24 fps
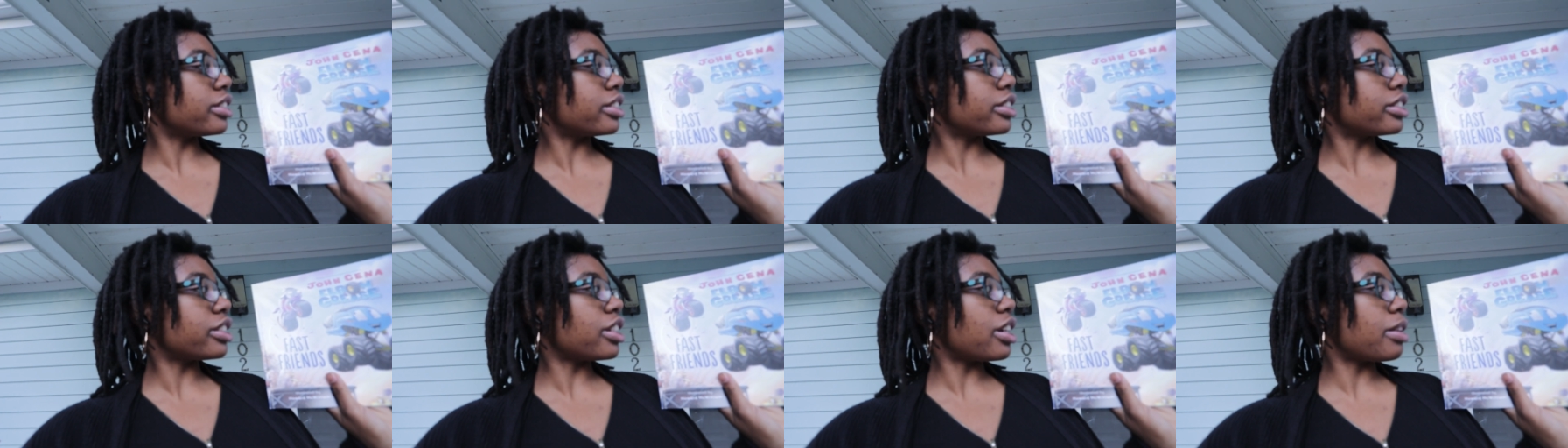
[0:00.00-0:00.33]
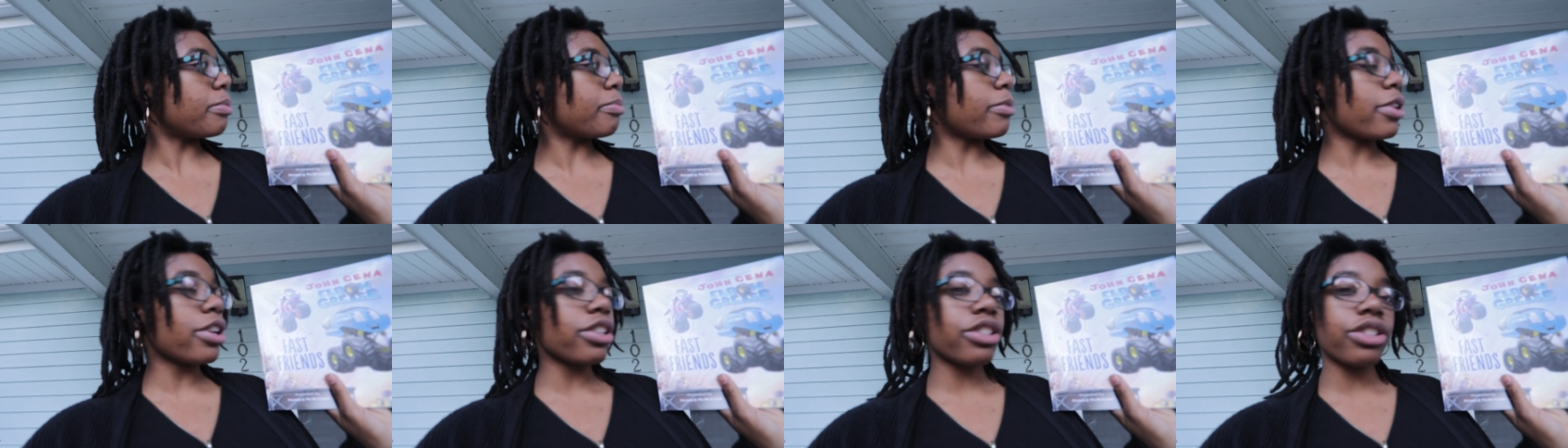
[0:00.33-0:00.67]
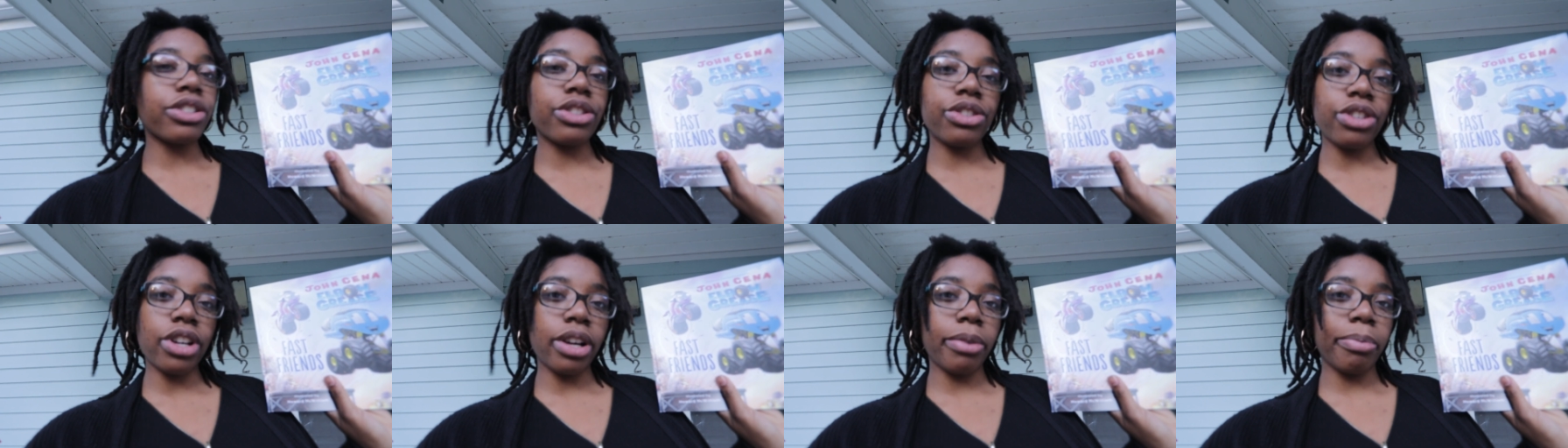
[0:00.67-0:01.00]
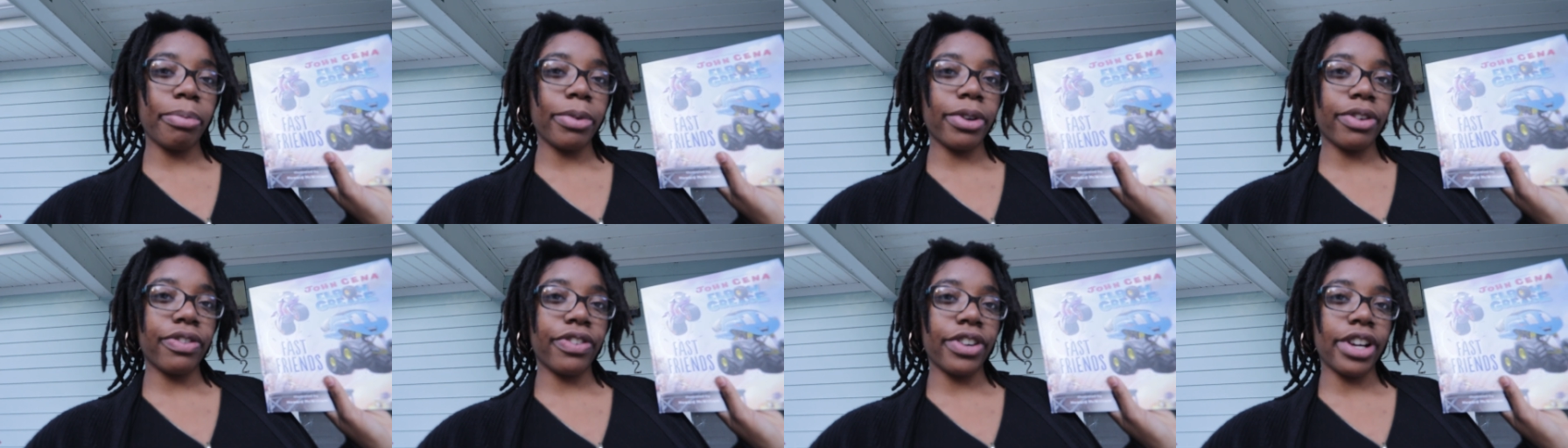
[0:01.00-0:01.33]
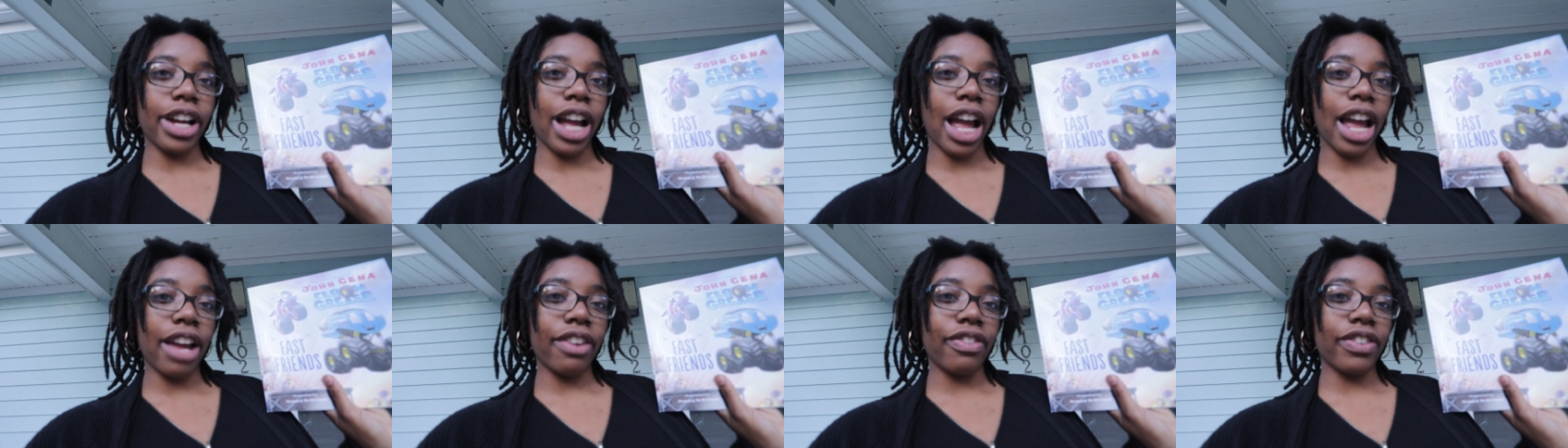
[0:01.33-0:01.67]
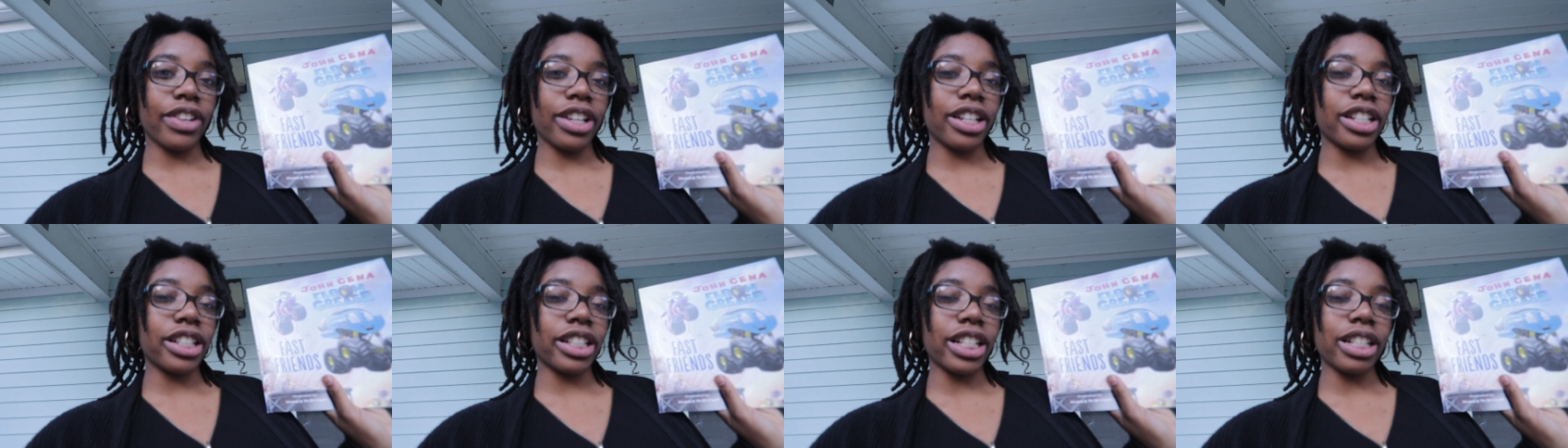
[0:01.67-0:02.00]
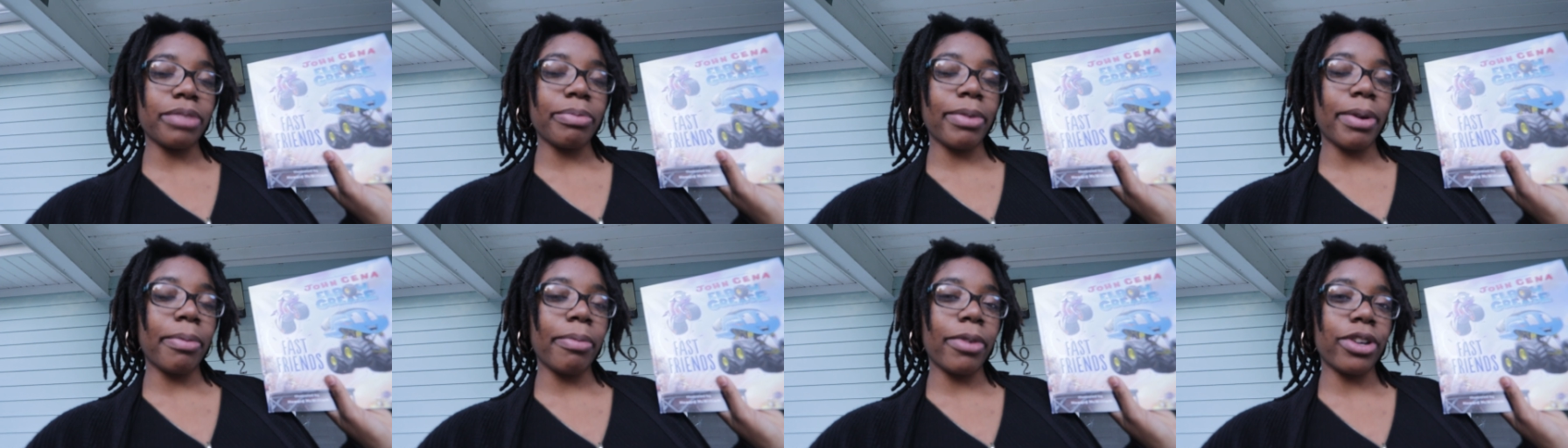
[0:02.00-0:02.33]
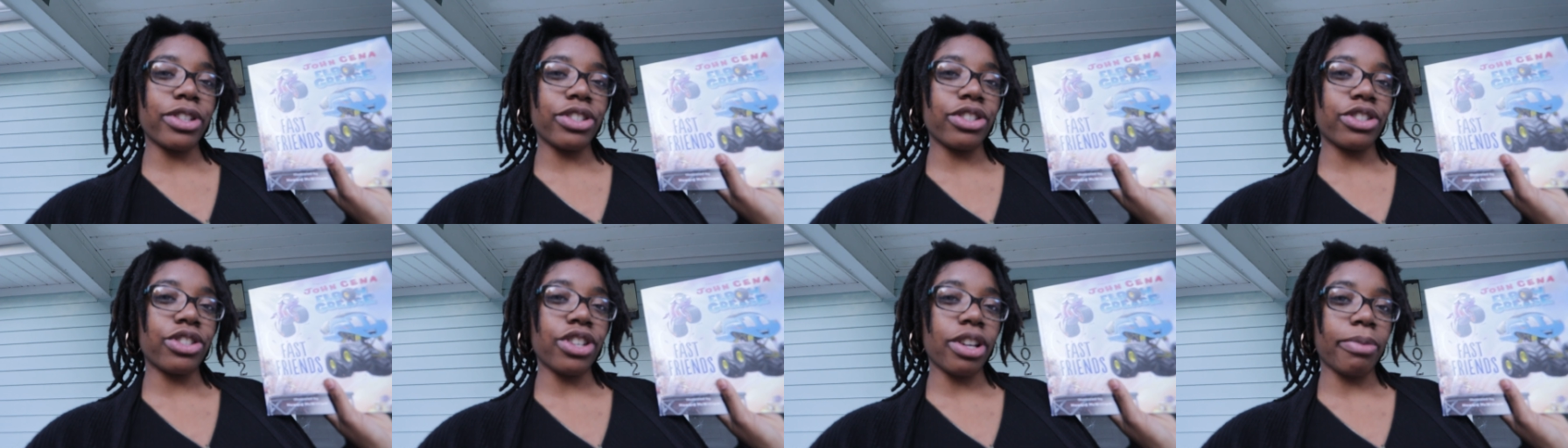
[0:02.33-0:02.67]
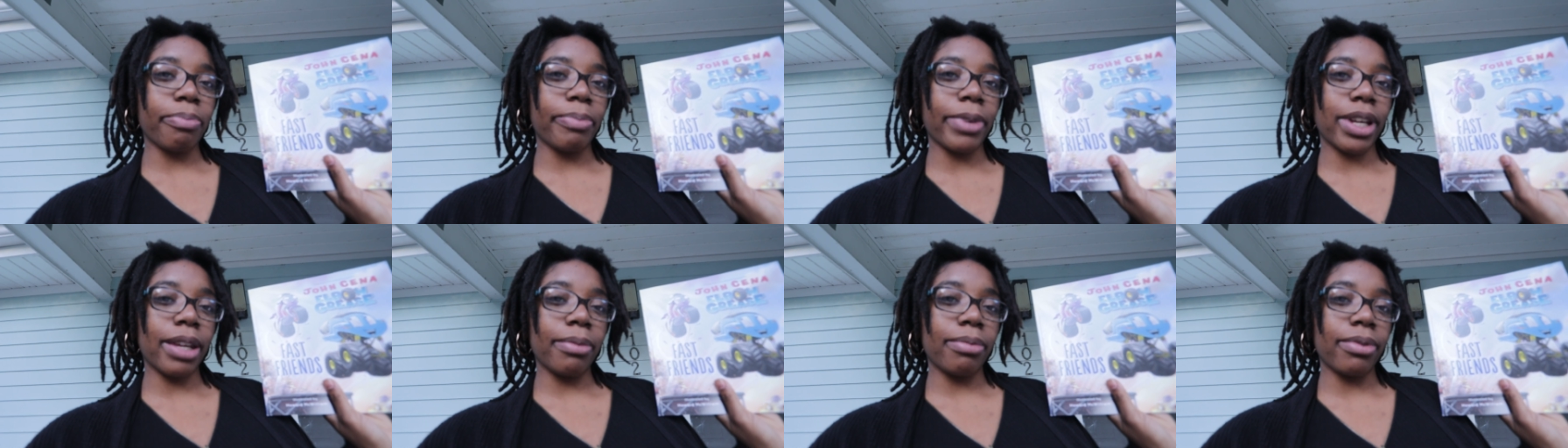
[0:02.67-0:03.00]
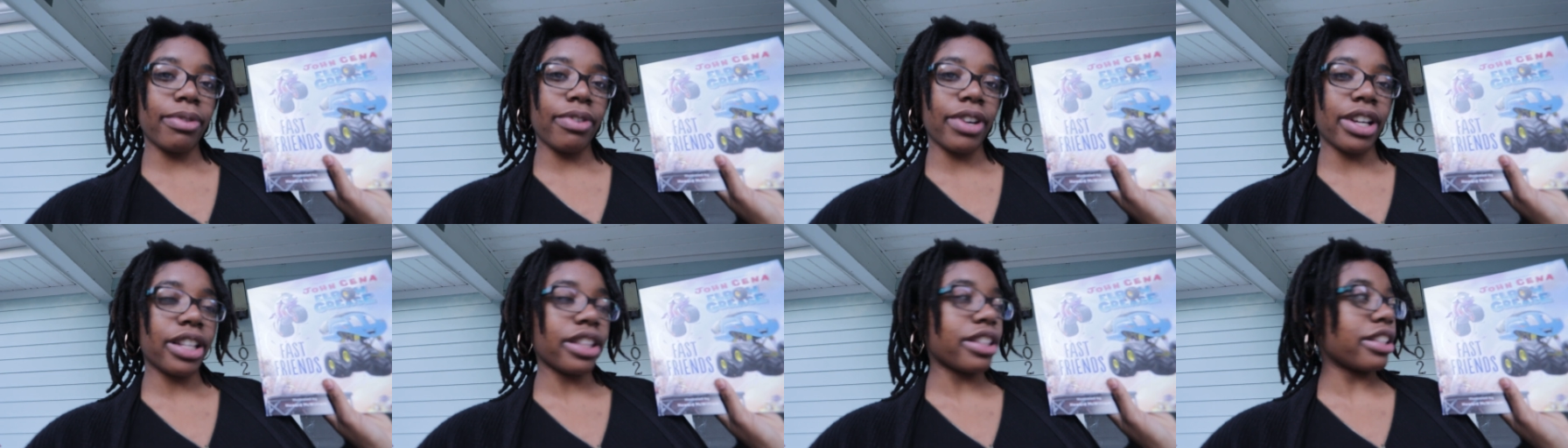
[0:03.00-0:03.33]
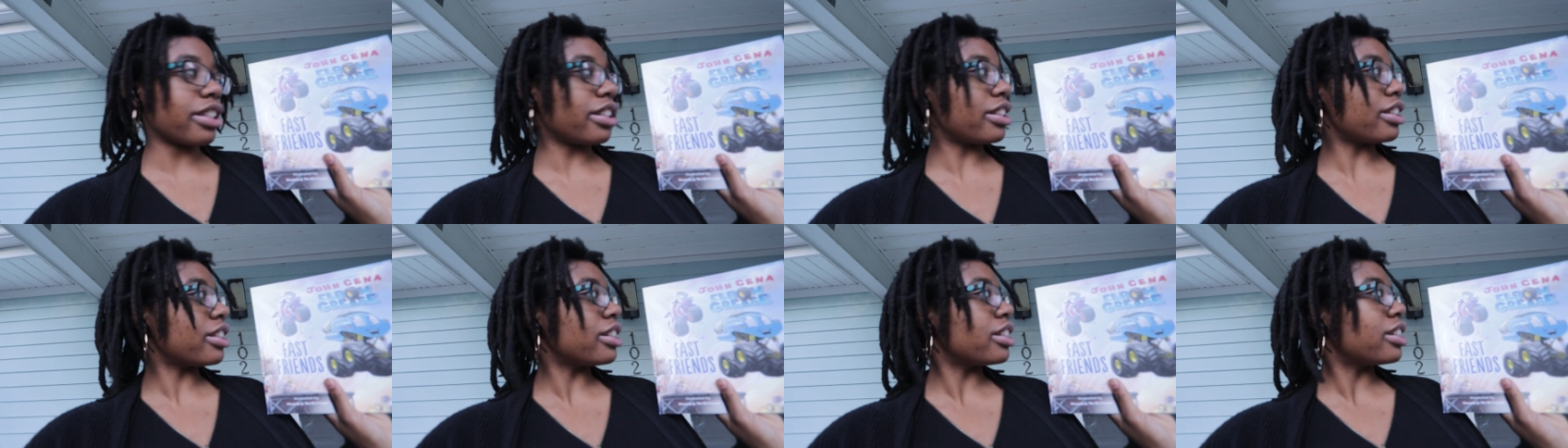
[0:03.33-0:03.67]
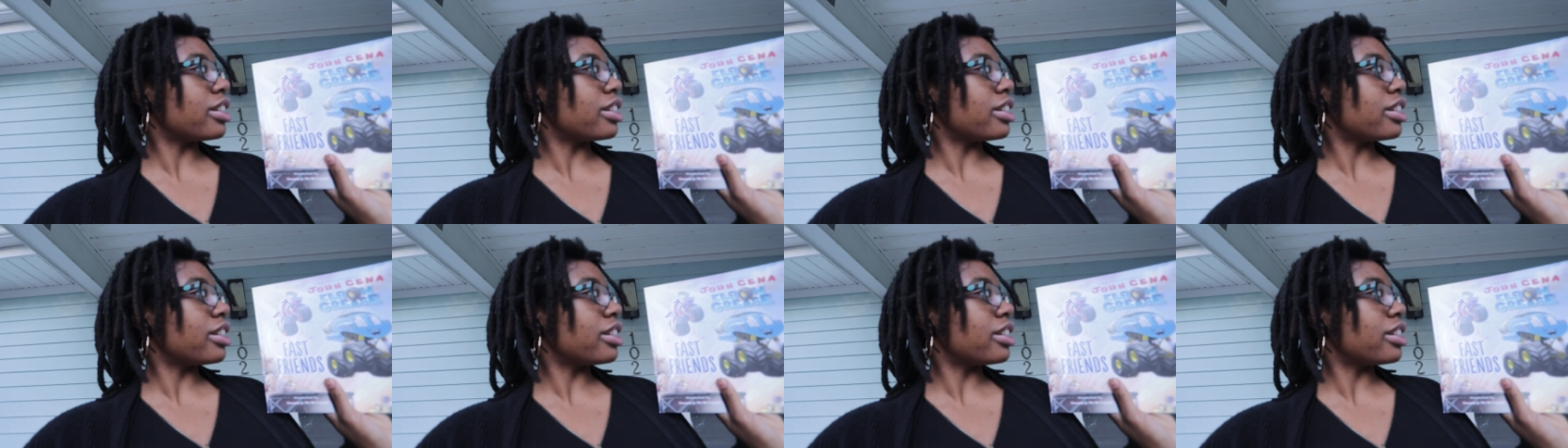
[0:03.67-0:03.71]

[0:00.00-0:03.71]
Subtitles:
This monster truck book for Kyrie because that's my monster truck baby right there.